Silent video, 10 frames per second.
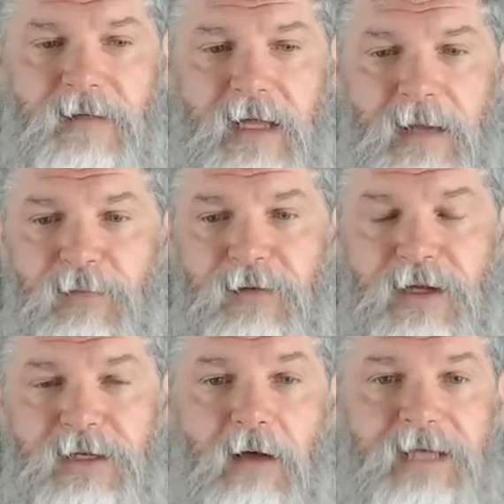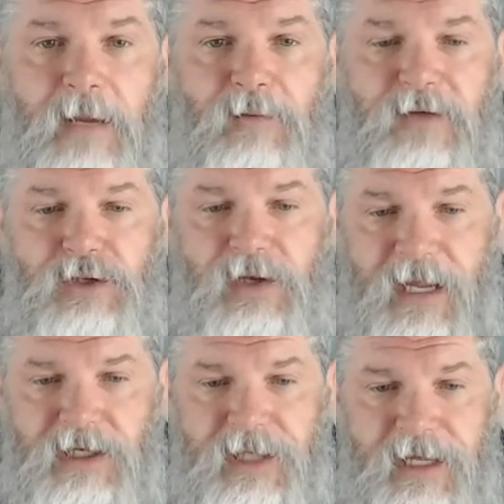the Gauteng Provincial
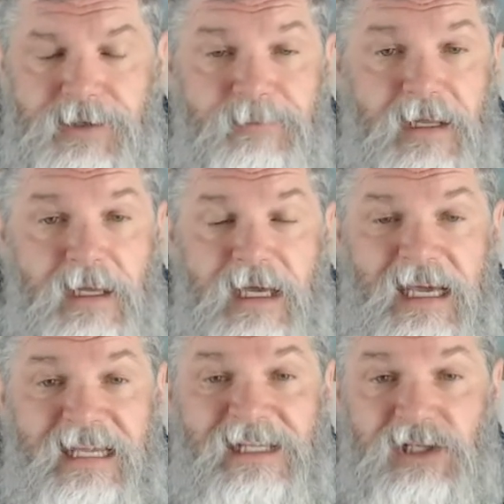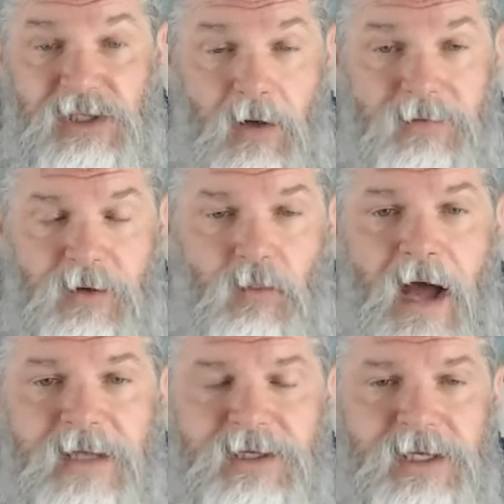Legislature. He's assaulted.
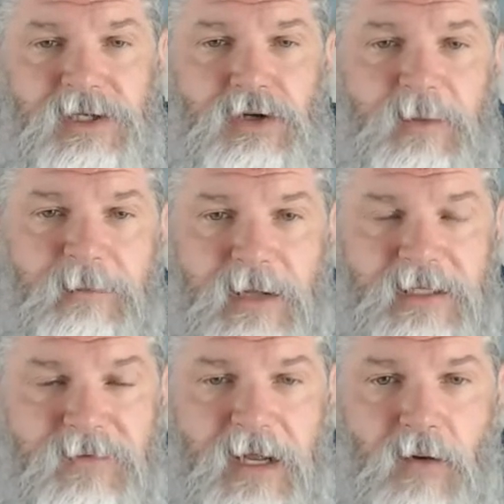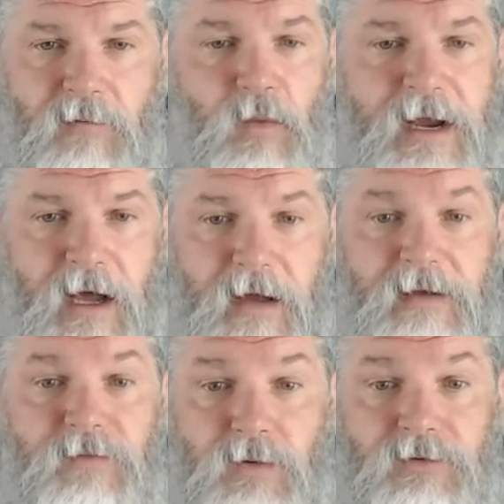Watch this 2 minute plus video of what
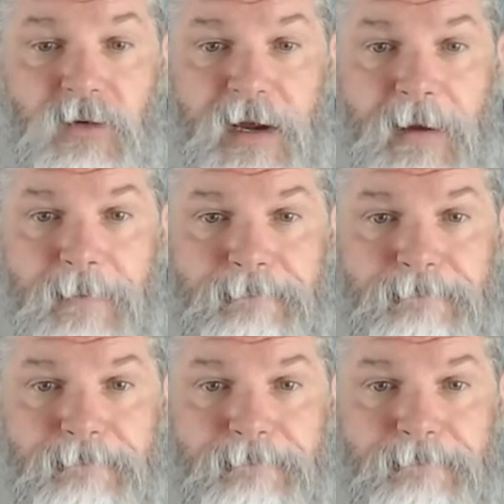unfolds right here.